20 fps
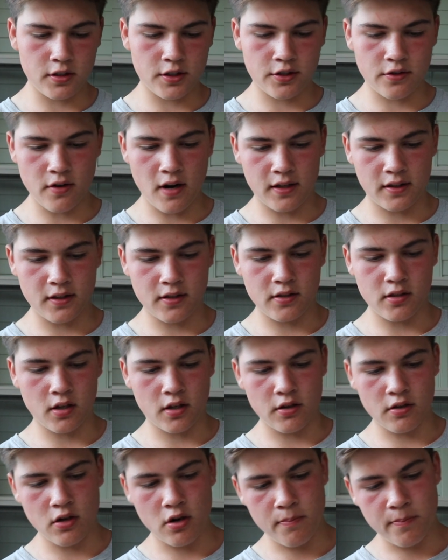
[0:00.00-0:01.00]
let's crack the
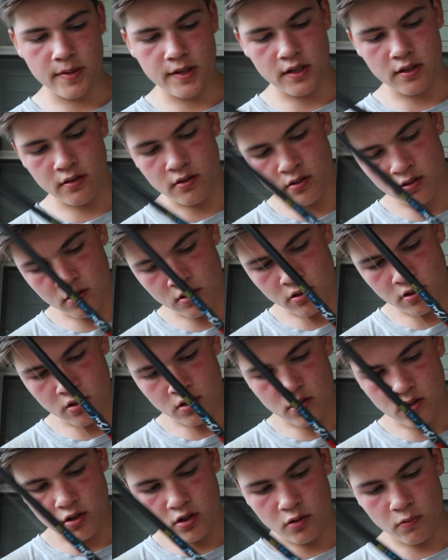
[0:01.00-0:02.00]
sucker open.
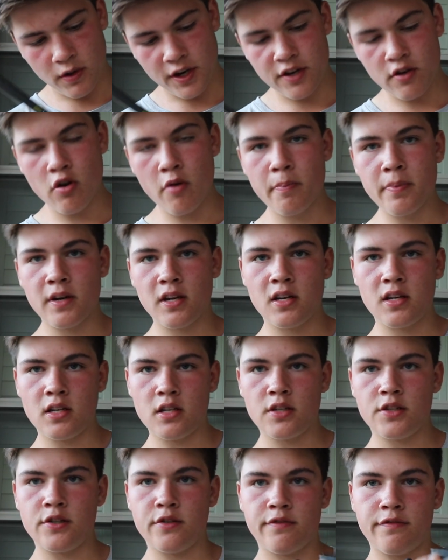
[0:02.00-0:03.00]
The way you open it
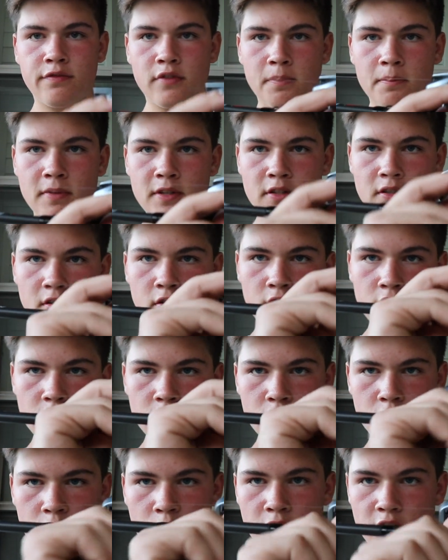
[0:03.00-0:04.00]
is you flip this little
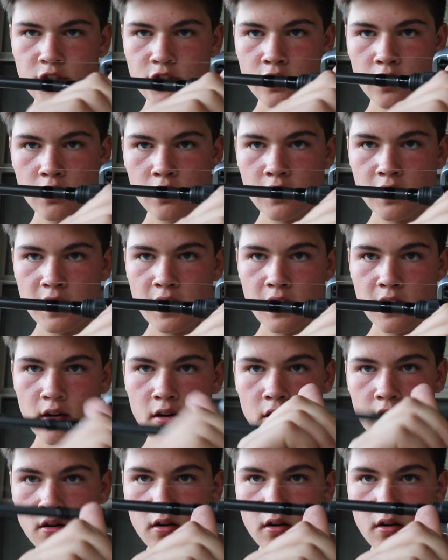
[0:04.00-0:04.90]
switch under there.